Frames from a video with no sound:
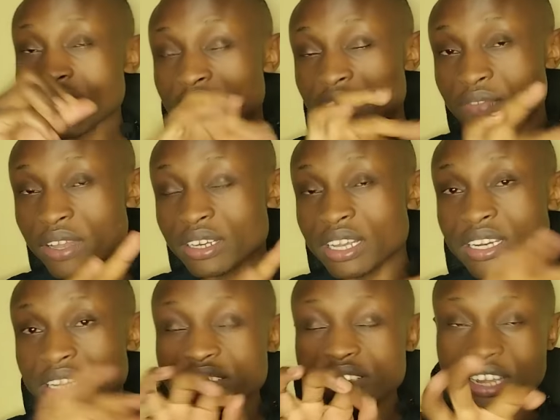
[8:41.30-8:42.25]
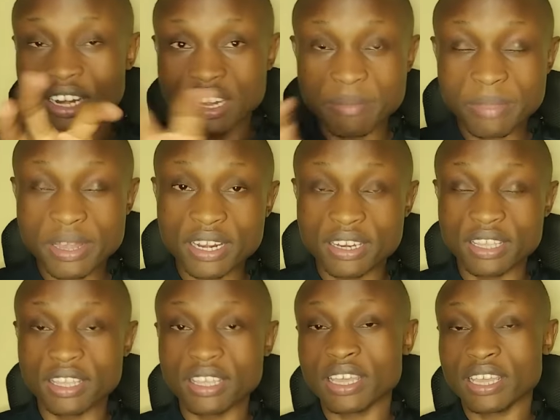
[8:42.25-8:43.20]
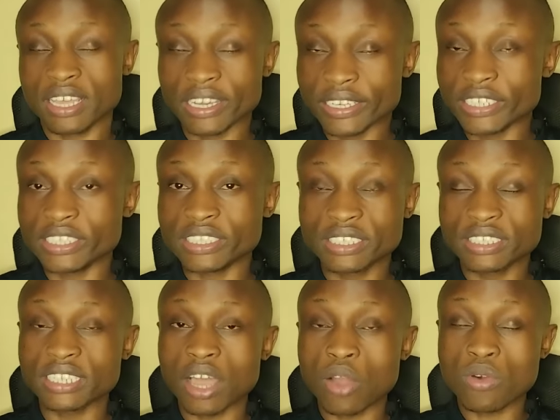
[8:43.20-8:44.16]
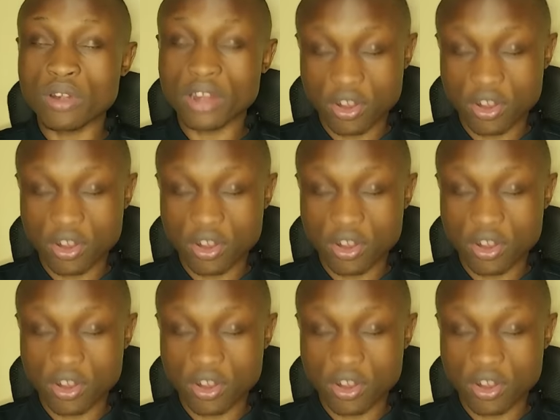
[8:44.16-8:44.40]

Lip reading: the fact that his credibility is now